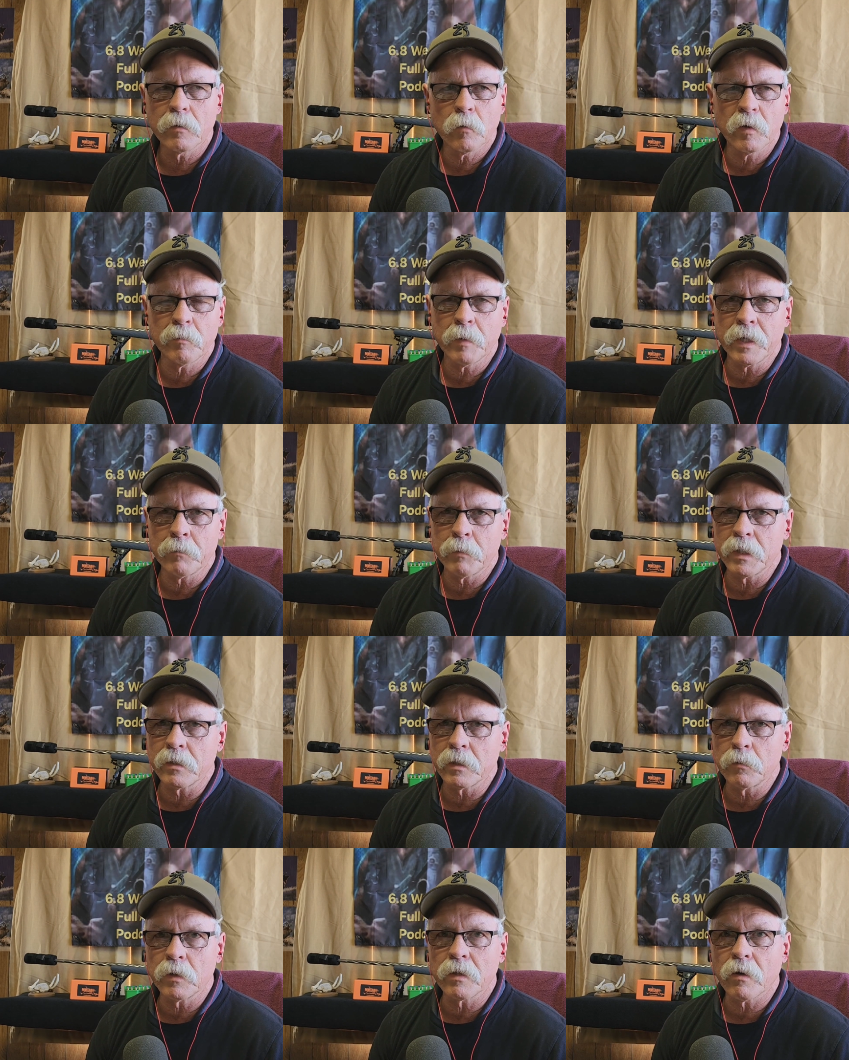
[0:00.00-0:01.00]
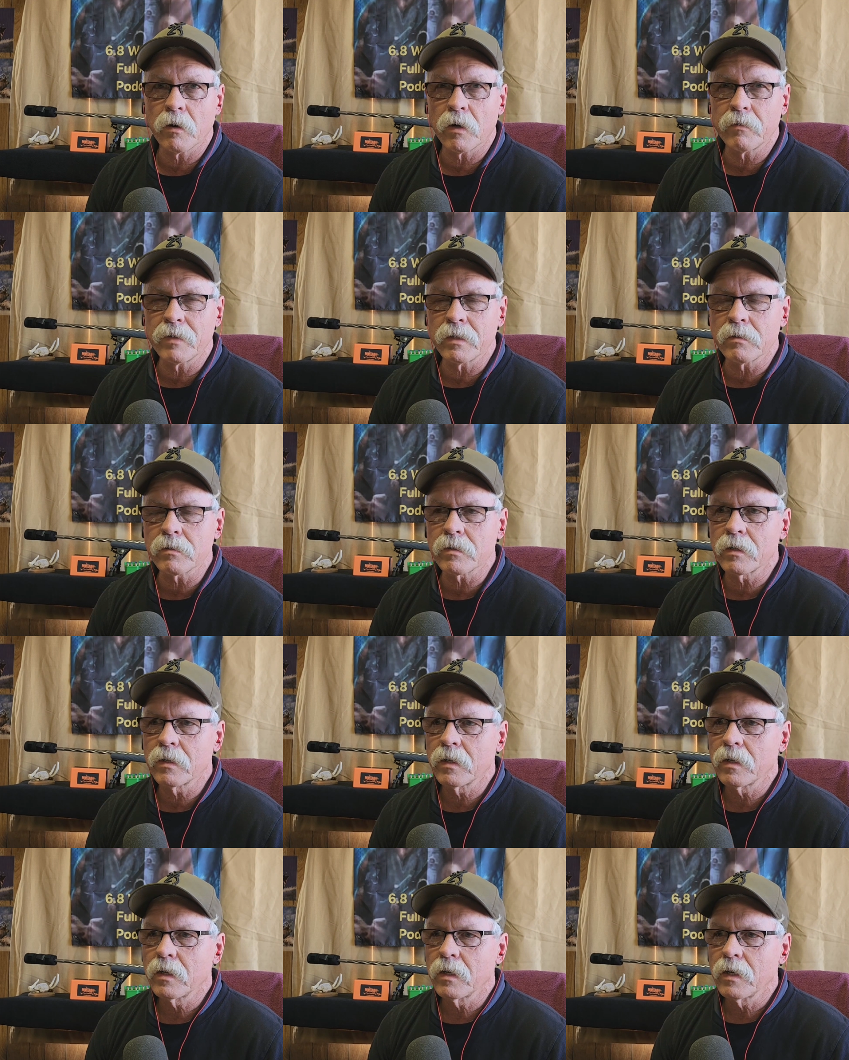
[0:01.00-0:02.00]
we've been busy with harvest
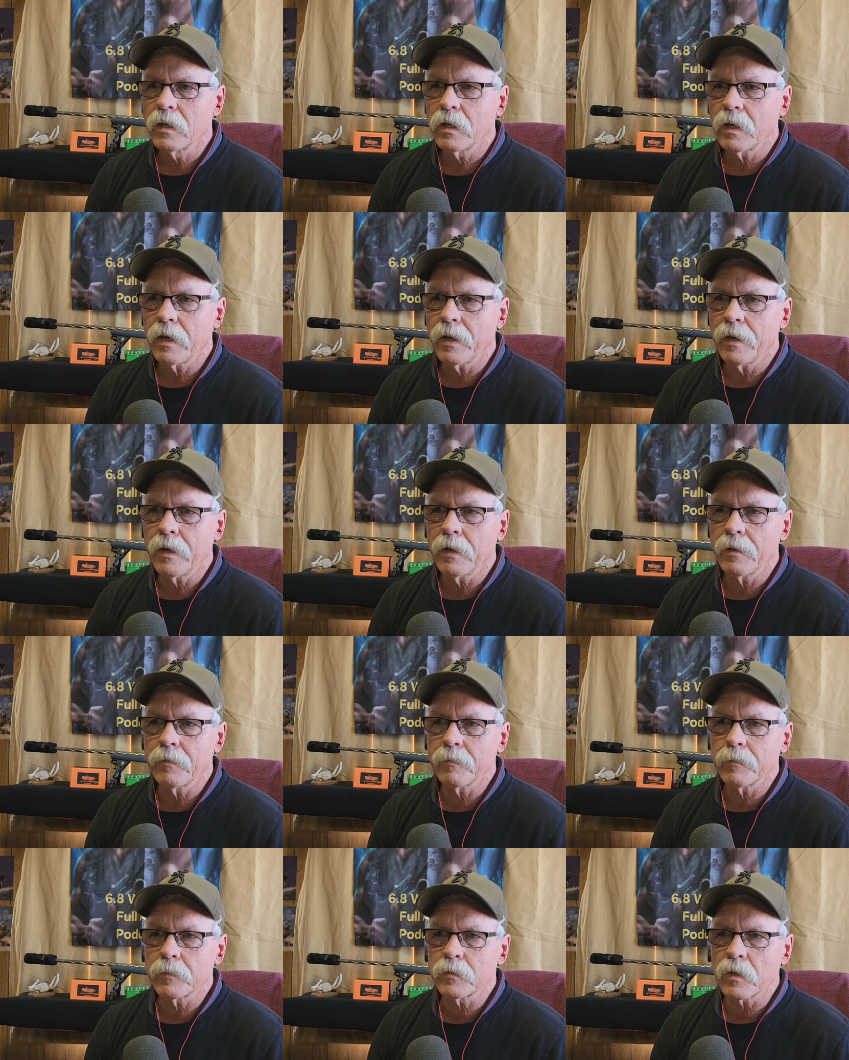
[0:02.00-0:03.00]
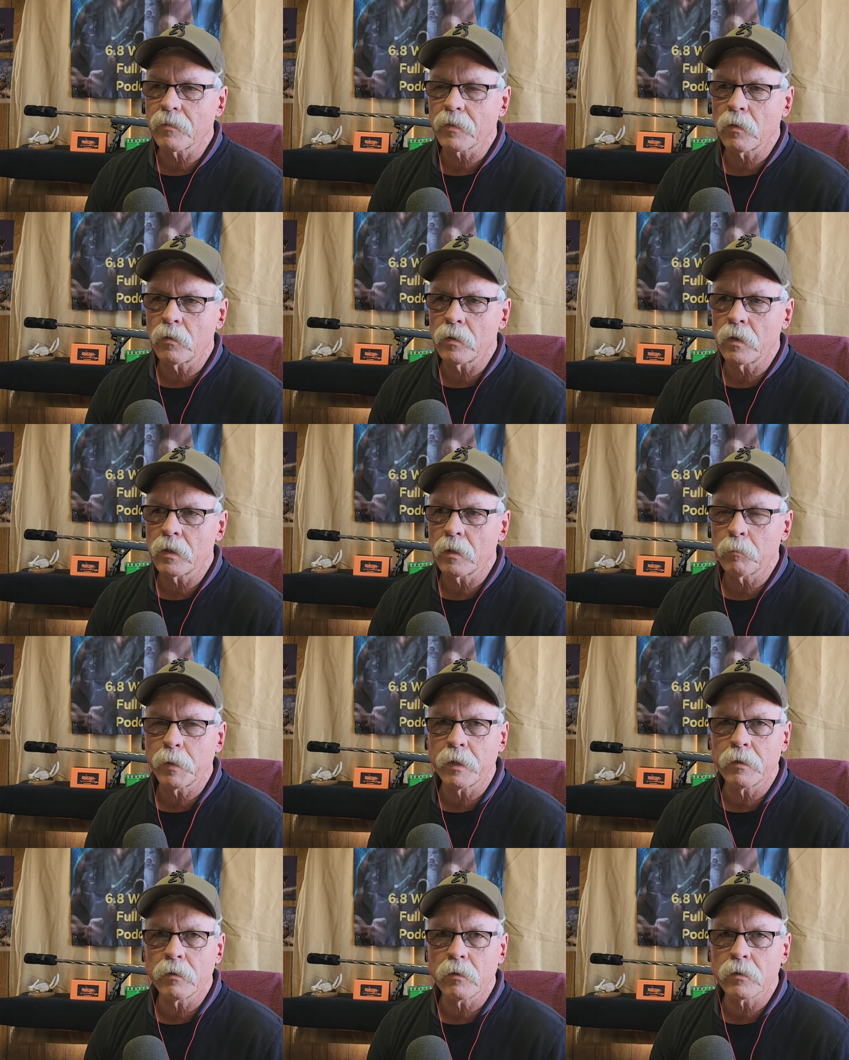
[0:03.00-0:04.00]
and stuff going on up
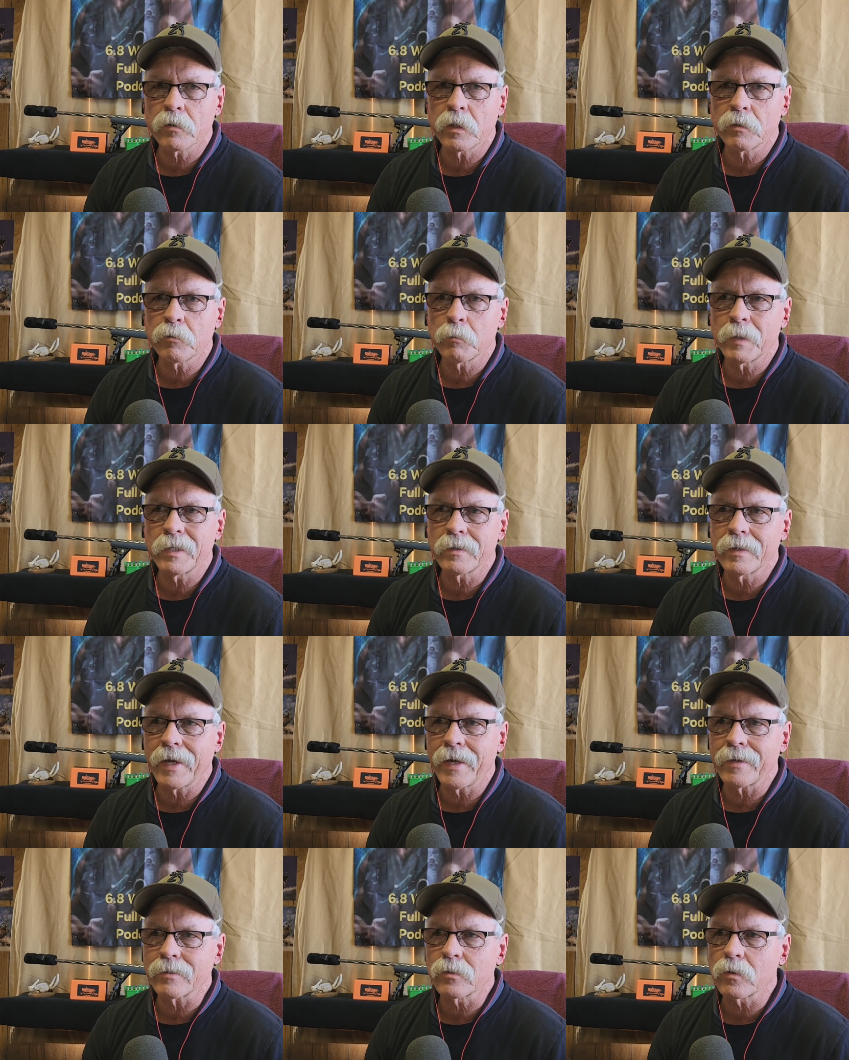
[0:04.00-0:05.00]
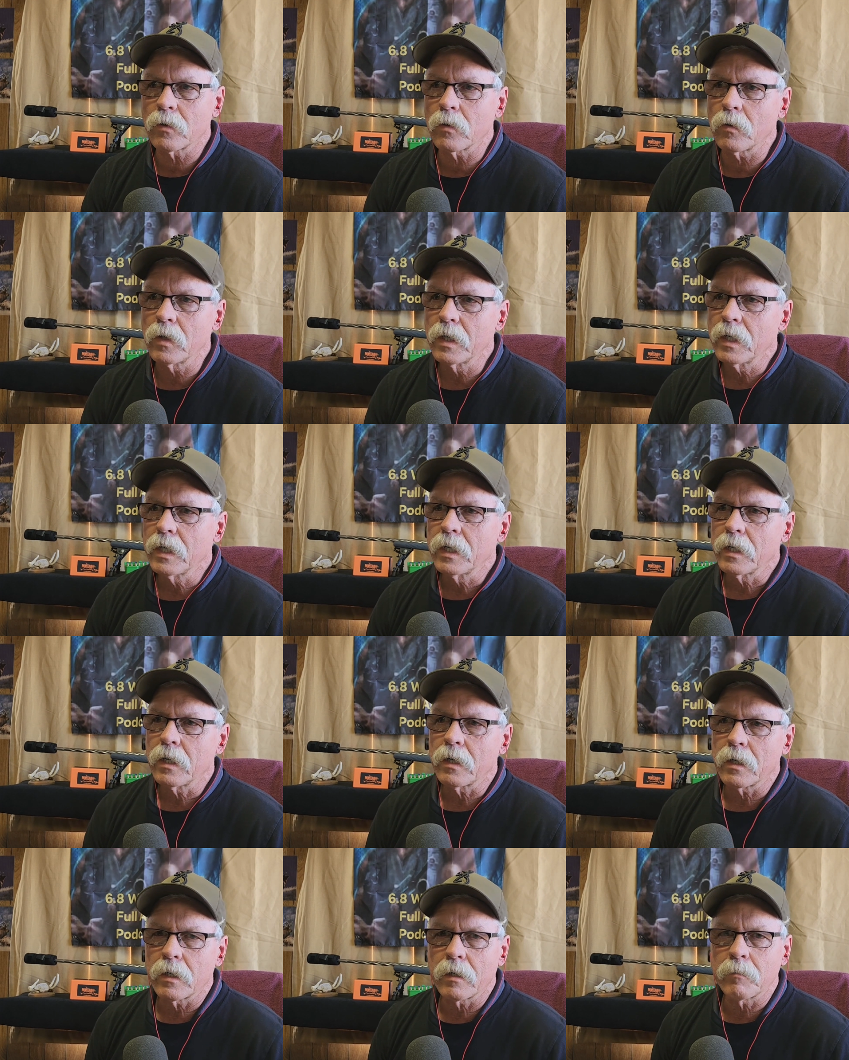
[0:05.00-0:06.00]
here in north central Montana, so
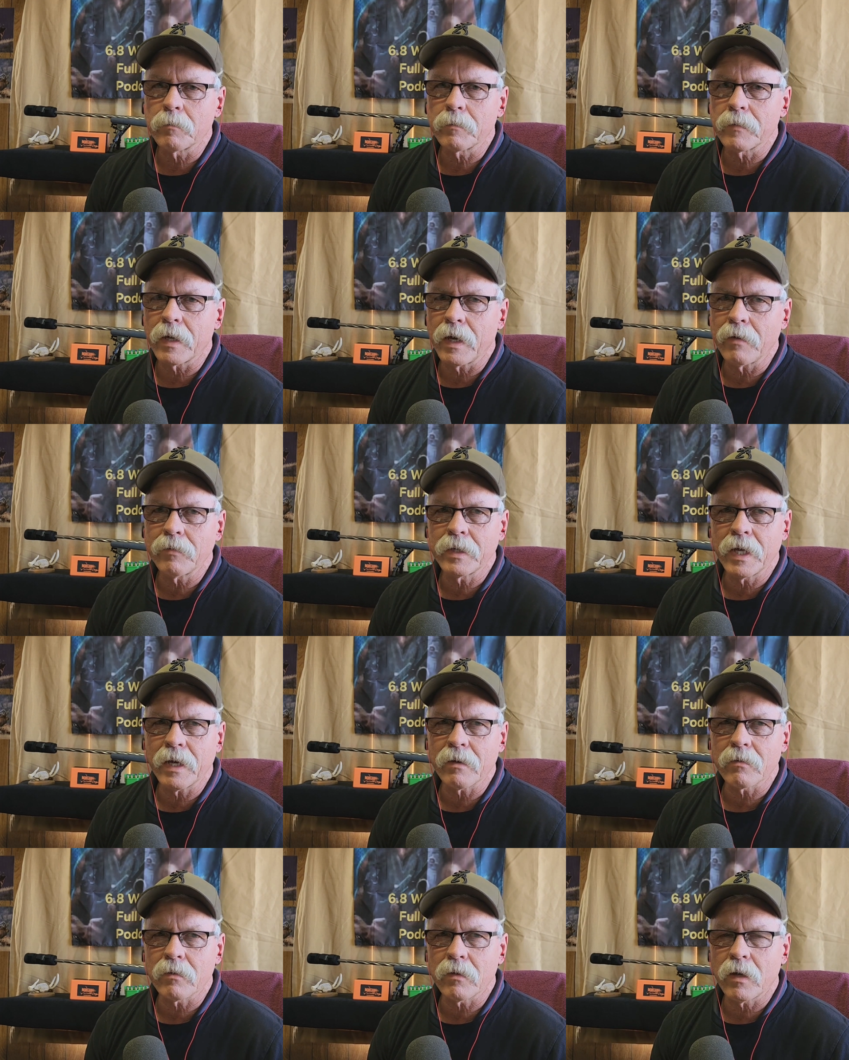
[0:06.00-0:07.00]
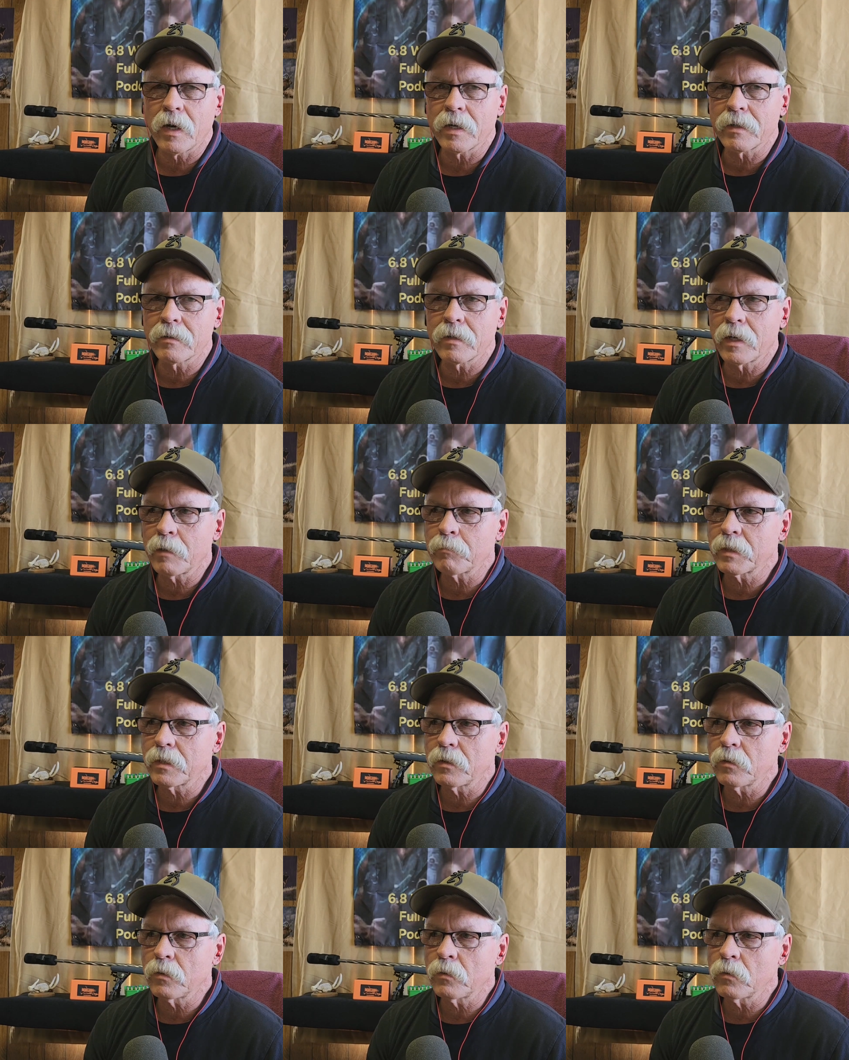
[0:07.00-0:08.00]
I haven't had a lot of time
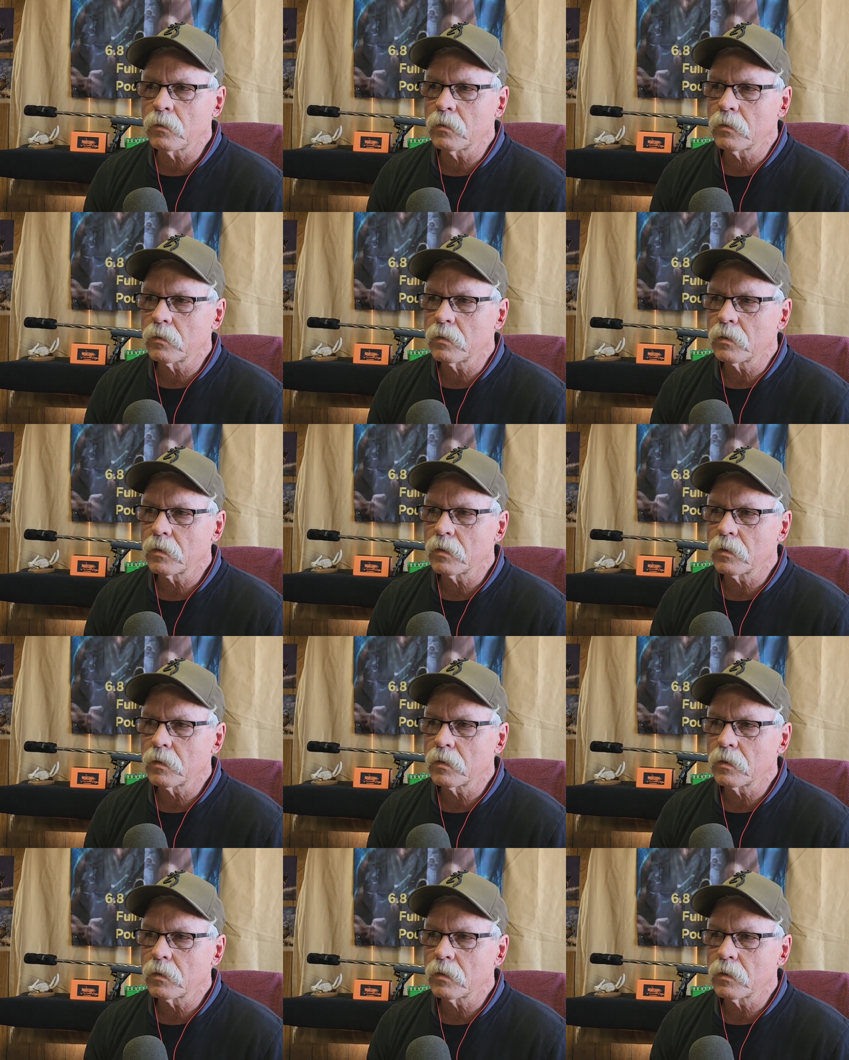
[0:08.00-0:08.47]
to do